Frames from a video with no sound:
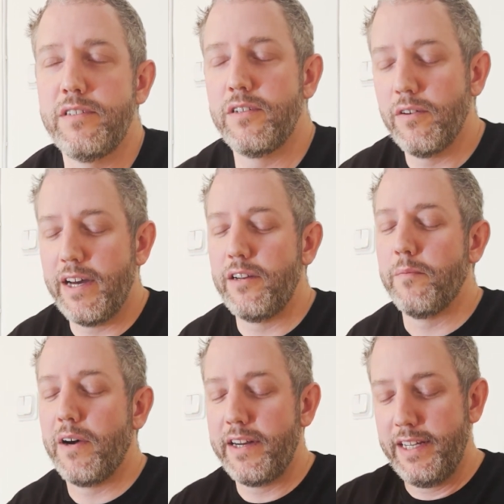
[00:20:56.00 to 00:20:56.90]
go out of your
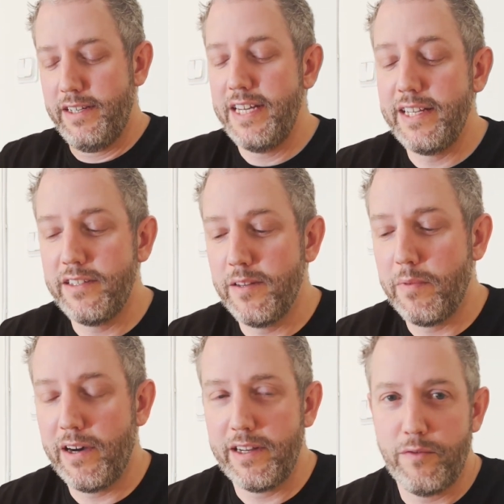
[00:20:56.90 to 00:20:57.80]
body and into the
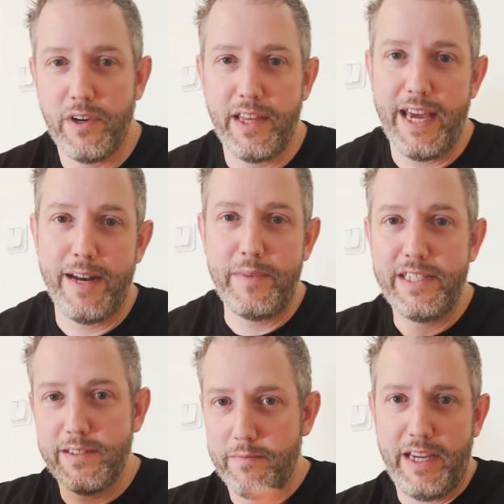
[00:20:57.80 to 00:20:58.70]
body of one of the
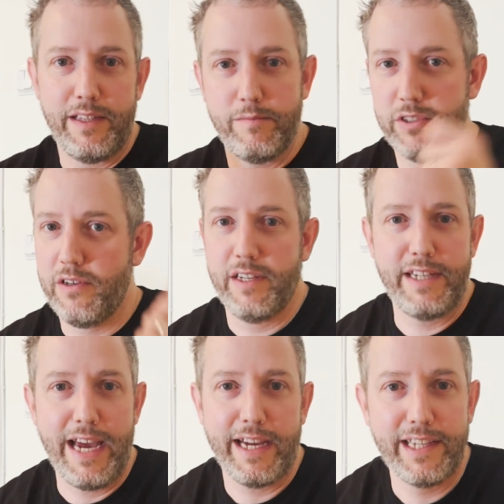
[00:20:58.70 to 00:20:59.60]
enemies and make them start
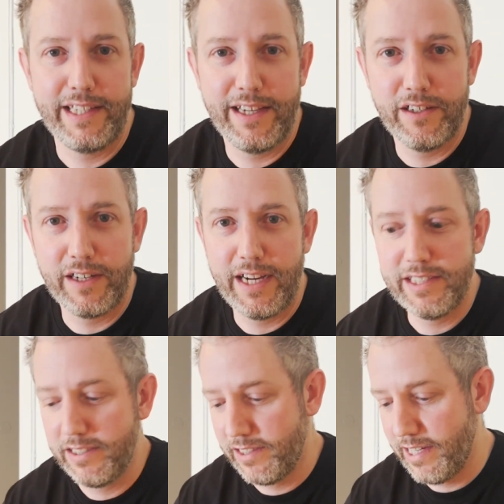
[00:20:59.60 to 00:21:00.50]
attacking the other
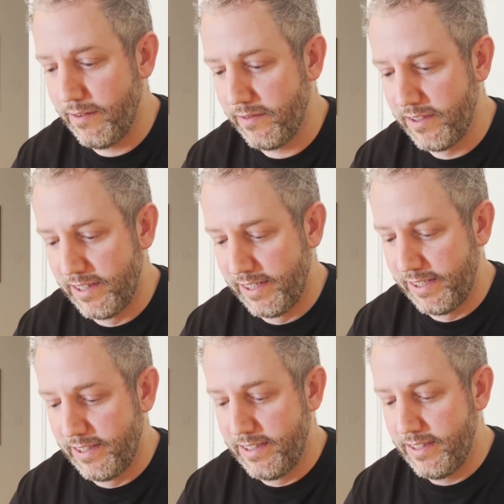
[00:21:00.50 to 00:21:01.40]
guys and stuff.
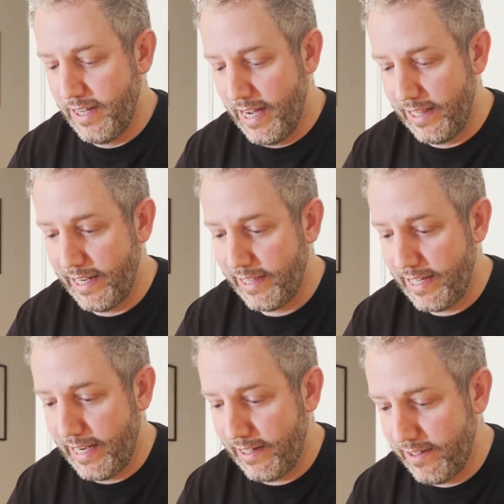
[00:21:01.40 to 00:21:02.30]
I like
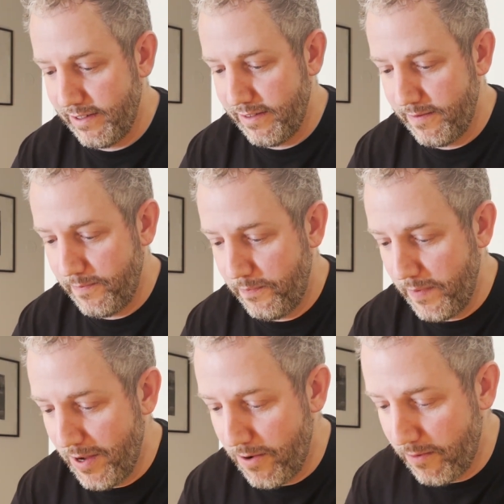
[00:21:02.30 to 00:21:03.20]
that.
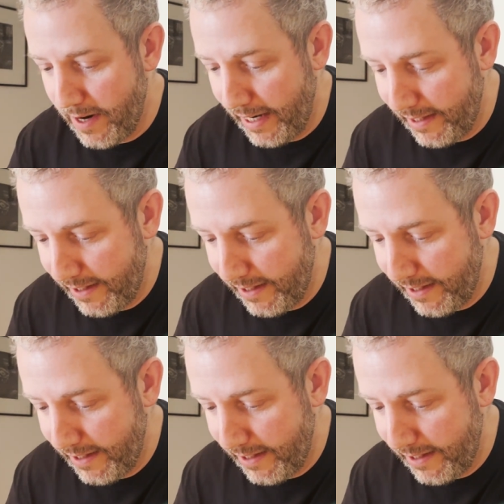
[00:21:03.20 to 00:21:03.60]
All right,